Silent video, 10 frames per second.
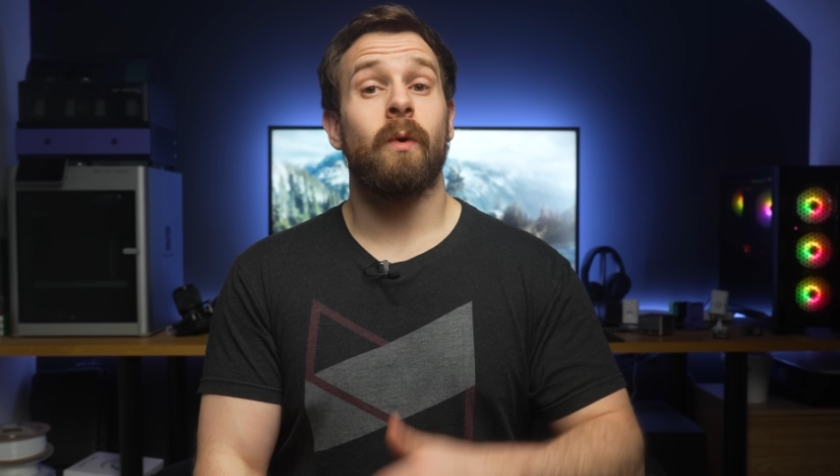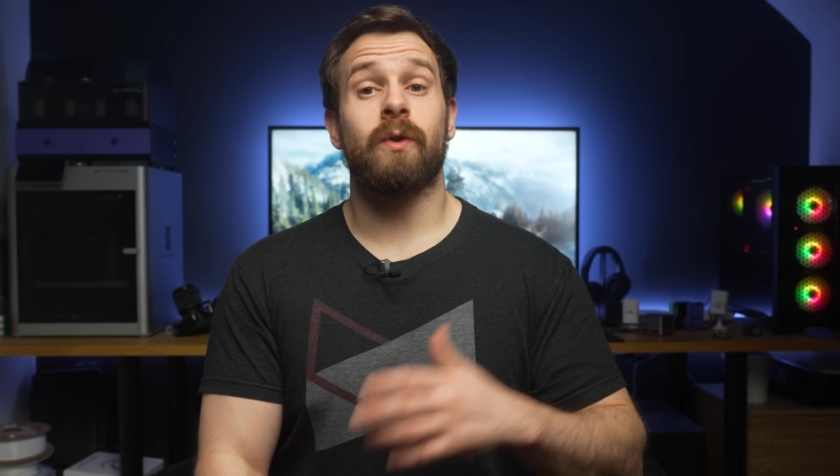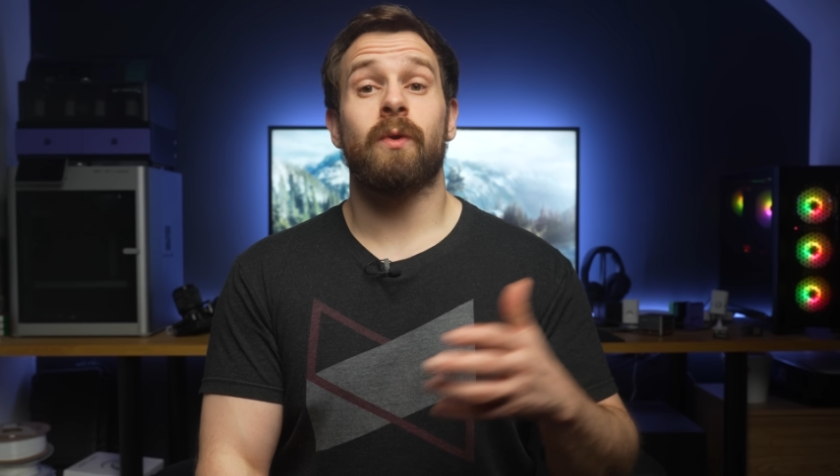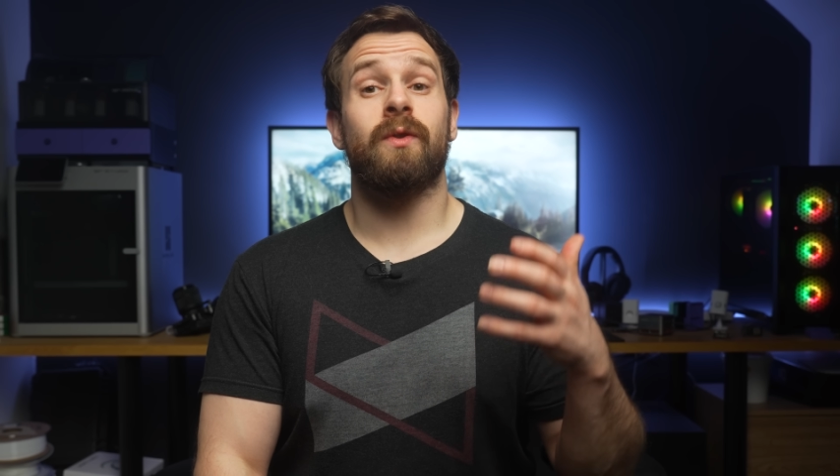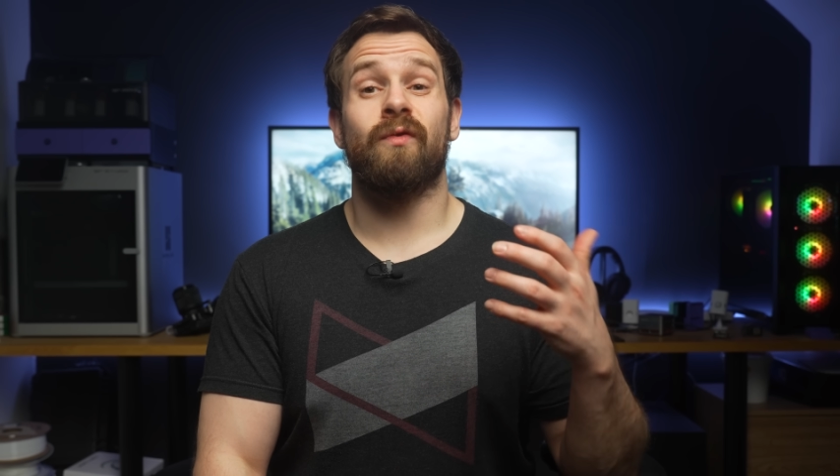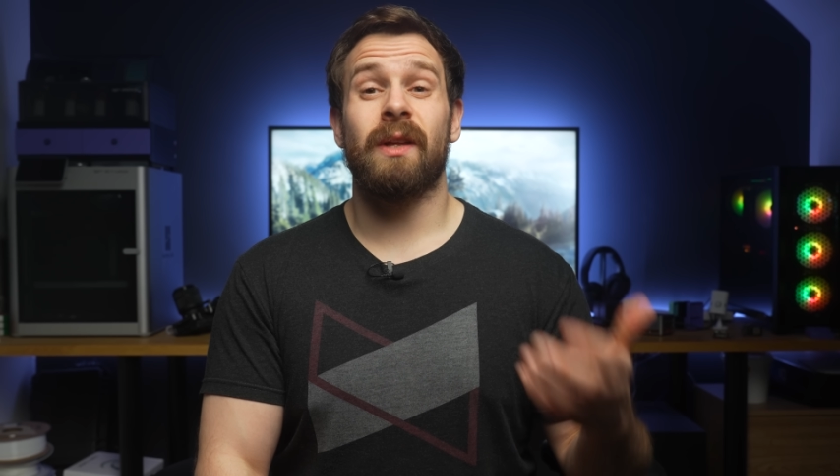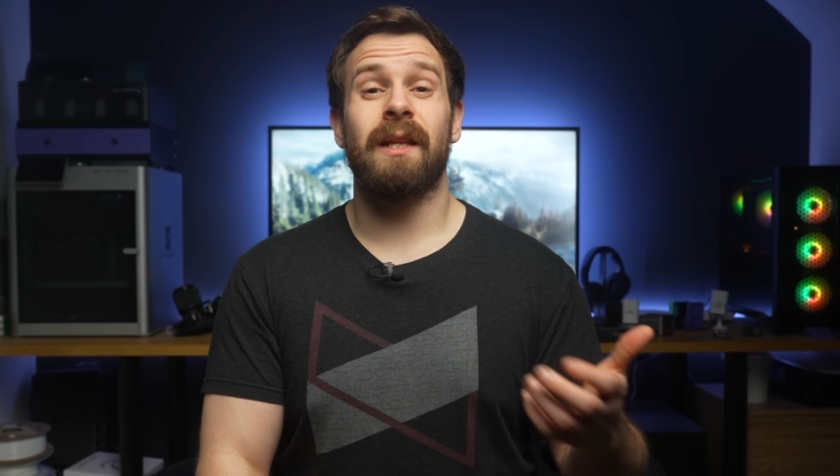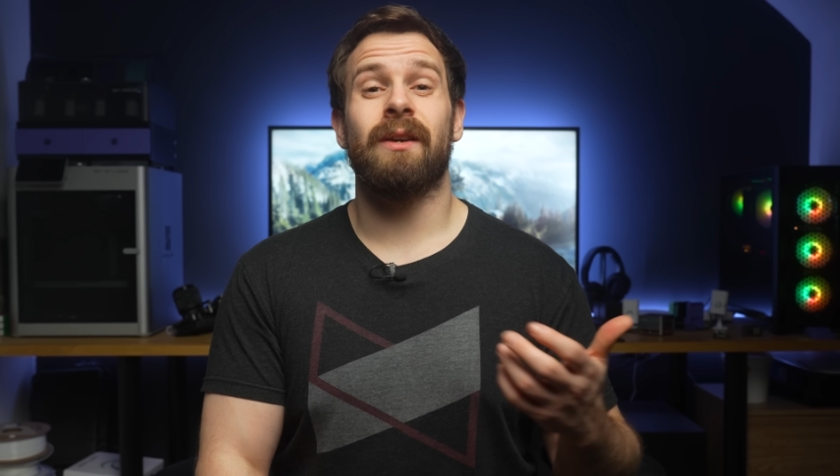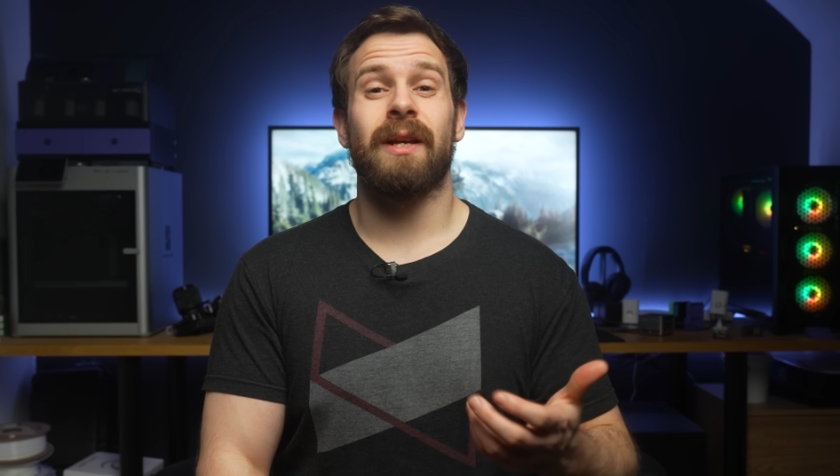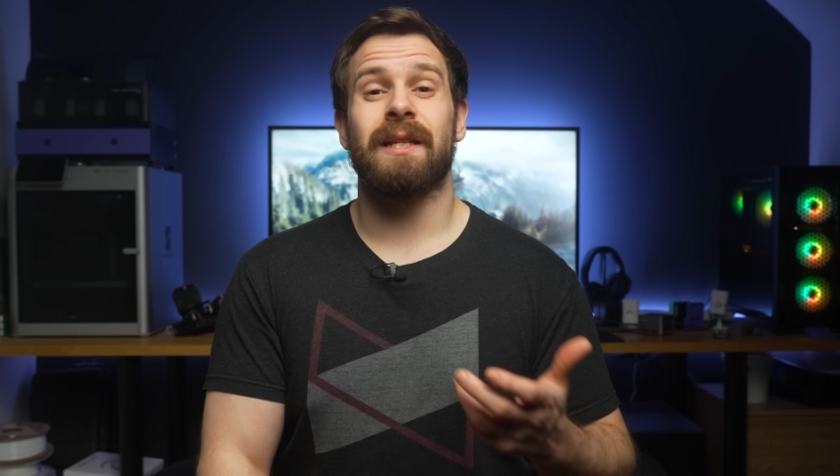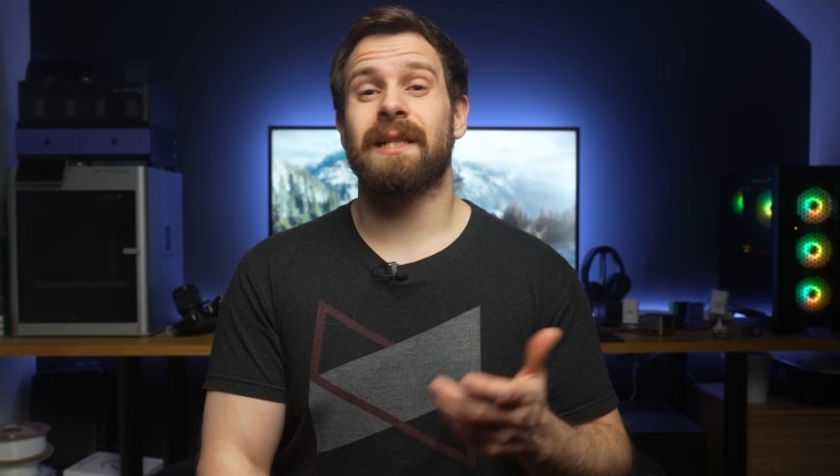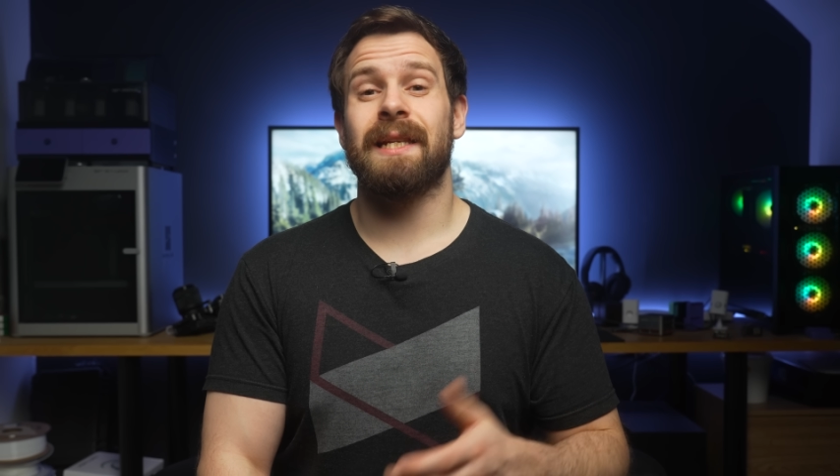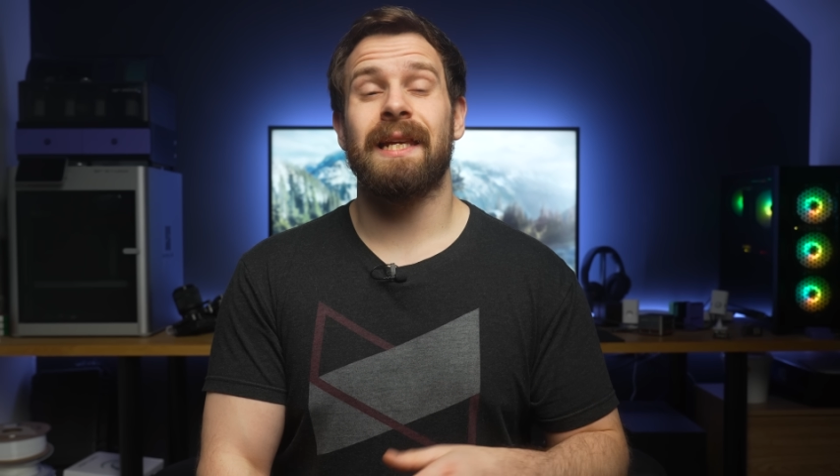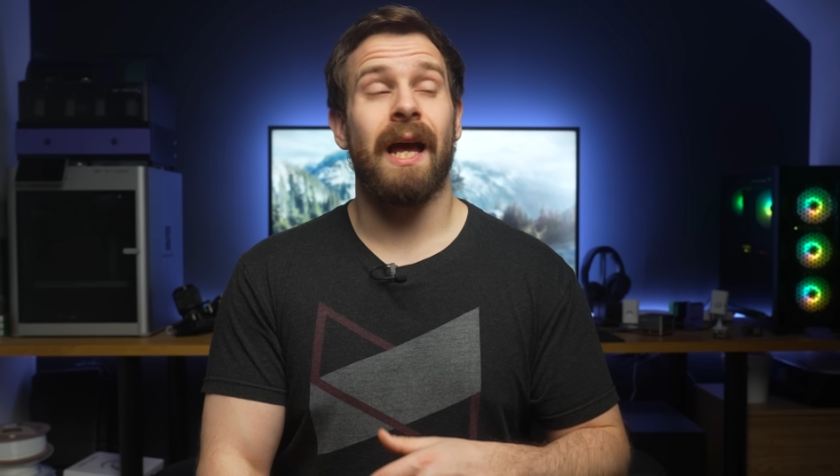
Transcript: which was really great to see